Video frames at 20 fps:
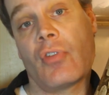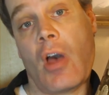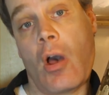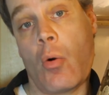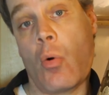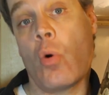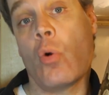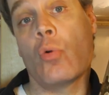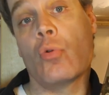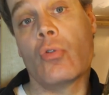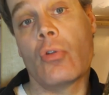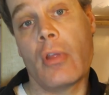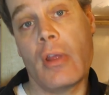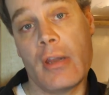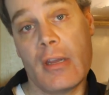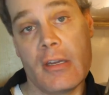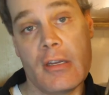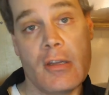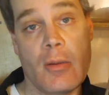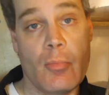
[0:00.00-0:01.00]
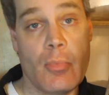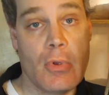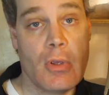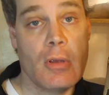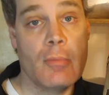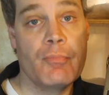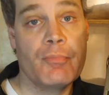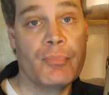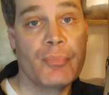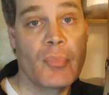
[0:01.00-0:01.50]
how old do they need to
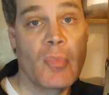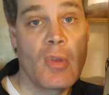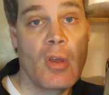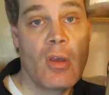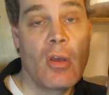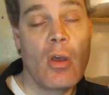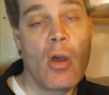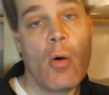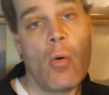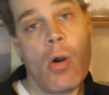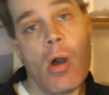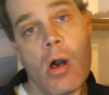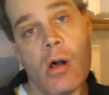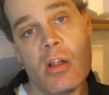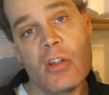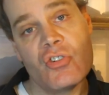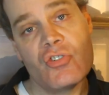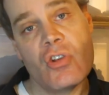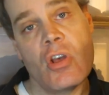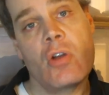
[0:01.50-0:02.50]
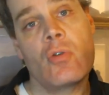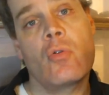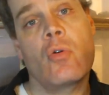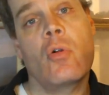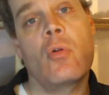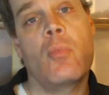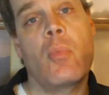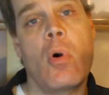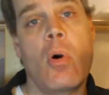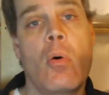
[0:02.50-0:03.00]
be? Well, in
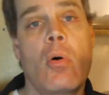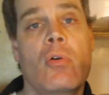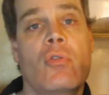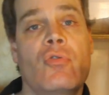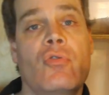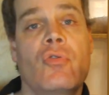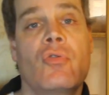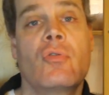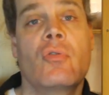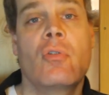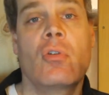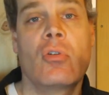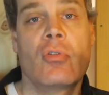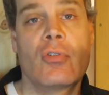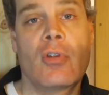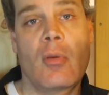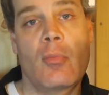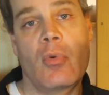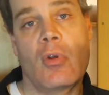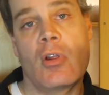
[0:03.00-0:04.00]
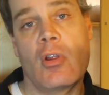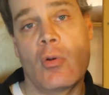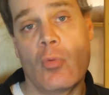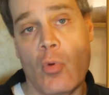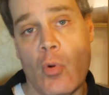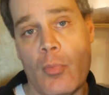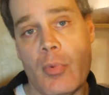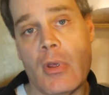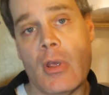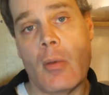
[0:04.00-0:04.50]
general, boas typically
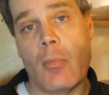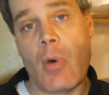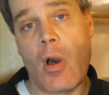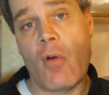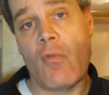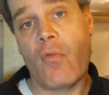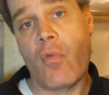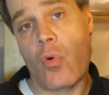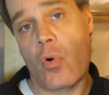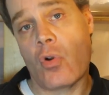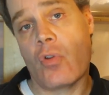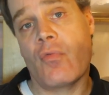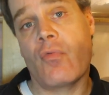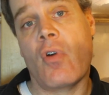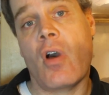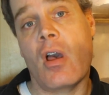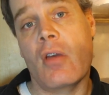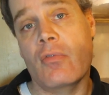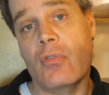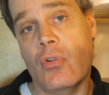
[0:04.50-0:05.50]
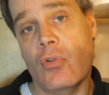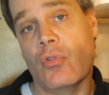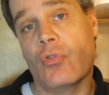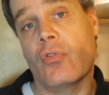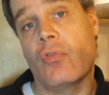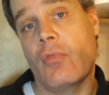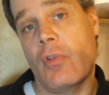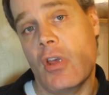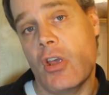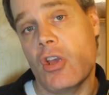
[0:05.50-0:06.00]
will be about four to five years
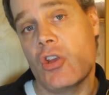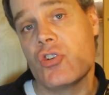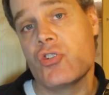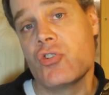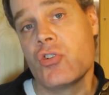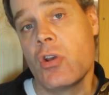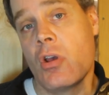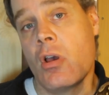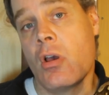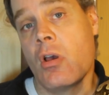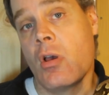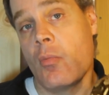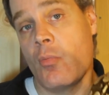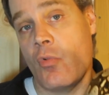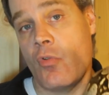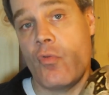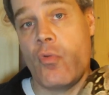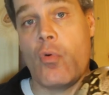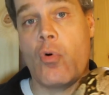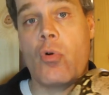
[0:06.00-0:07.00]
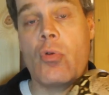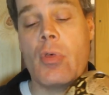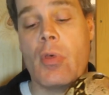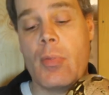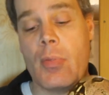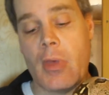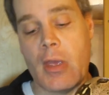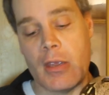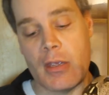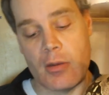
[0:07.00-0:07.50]
of age before
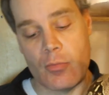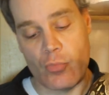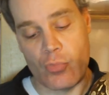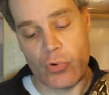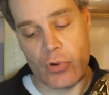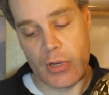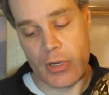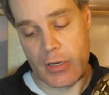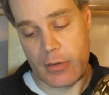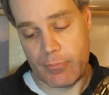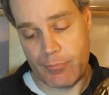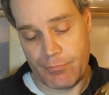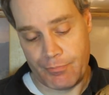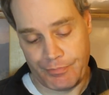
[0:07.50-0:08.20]
that they can breed.